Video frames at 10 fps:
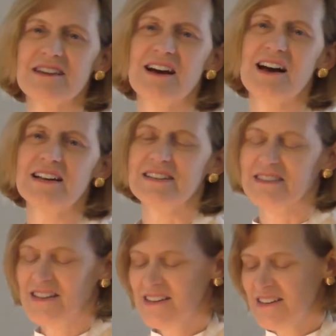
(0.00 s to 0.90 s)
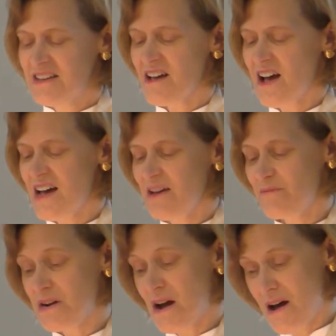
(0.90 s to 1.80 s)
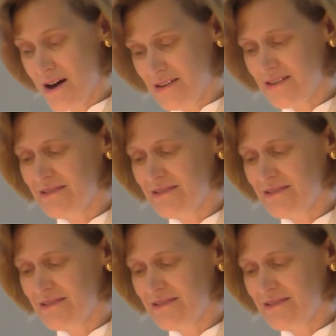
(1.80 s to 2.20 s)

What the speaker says: God and I am not.